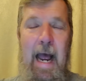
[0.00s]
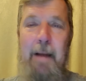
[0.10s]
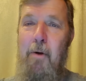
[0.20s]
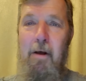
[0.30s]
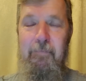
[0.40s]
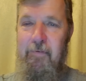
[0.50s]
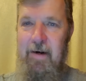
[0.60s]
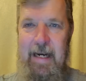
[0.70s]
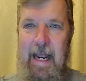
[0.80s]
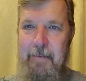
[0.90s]
I'm all for
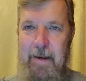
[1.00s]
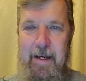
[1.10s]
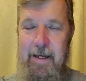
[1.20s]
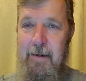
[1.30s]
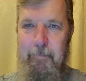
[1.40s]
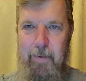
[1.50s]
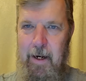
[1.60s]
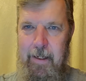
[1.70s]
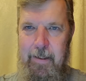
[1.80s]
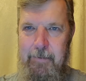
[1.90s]
a guy making a
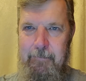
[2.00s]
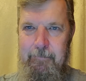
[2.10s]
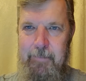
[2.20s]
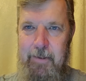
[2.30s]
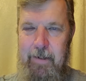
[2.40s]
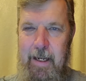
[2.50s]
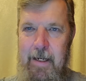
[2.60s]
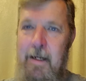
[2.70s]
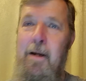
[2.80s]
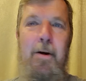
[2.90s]
buck,
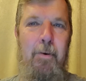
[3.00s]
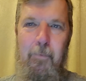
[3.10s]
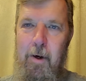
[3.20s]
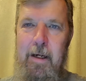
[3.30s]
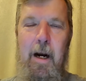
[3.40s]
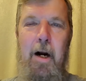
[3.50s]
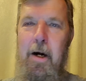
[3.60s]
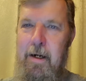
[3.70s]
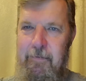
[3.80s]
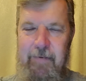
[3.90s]
okay? Work
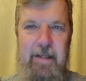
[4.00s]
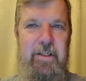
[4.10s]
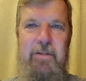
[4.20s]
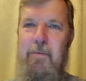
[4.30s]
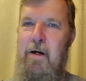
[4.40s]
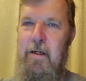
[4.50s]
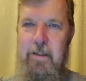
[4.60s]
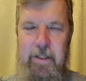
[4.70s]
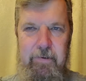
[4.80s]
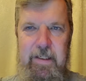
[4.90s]
hard, invest
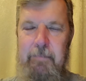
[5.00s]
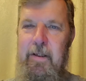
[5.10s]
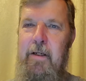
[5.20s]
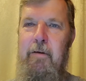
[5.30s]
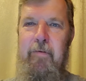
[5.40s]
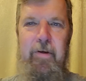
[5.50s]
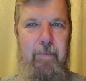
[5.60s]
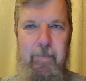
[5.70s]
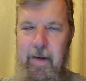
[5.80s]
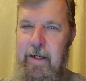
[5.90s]
smart, do something good with your
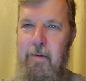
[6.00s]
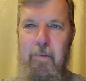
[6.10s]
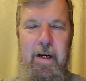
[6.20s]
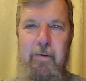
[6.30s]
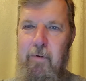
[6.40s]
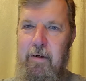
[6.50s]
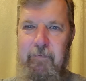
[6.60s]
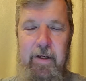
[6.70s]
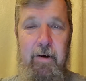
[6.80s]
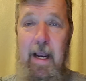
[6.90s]
money, make your money work
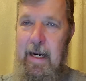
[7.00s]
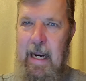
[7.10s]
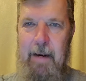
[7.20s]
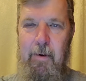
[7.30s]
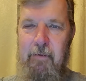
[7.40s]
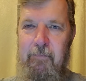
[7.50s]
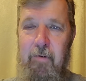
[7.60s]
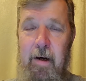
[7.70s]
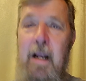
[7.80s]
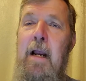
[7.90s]
for you. Hey, I'm all
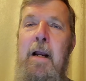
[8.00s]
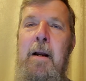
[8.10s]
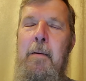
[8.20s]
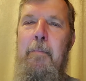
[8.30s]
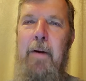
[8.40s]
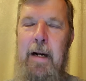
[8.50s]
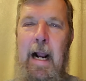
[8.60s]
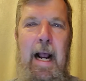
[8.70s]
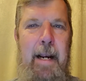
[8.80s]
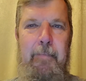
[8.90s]
for it. But
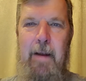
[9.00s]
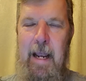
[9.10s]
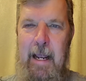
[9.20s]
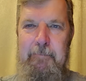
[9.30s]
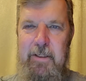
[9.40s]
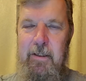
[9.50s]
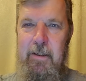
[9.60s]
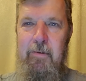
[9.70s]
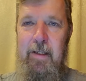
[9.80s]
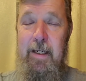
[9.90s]
I am
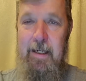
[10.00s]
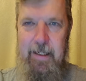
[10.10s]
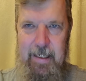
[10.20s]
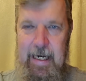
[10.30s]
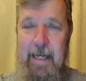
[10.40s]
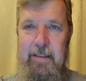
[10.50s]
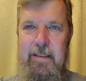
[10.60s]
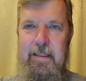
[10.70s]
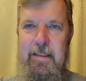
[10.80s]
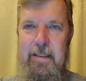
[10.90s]
absolutely
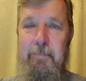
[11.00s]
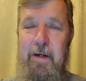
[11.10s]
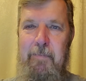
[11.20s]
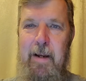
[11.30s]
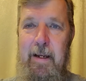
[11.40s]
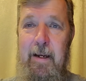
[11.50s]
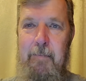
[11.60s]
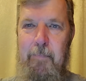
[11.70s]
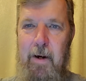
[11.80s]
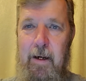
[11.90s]
against somebody making a
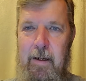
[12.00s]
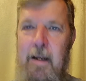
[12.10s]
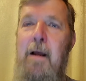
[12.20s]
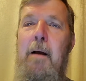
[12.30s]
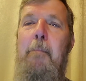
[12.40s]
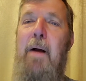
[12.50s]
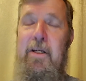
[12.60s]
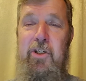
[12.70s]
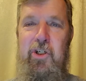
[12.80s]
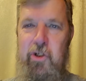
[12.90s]
buck by
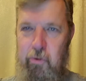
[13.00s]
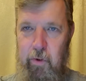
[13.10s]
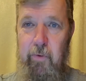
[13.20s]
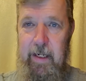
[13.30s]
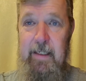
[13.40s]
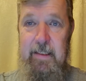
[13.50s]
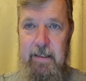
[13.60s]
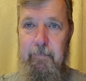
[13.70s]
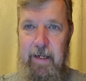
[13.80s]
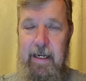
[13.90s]
screwing
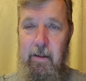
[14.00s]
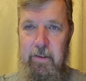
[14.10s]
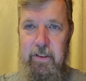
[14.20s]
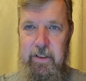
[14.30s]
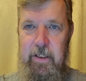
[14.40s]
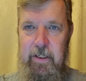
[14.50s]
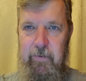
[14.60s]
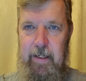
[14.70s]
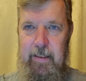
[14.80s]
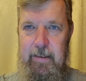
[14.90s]
somebody else to do
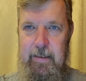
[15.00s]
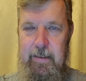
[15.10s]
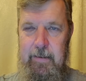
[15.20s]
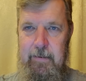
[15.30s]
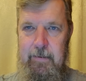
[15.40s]
it,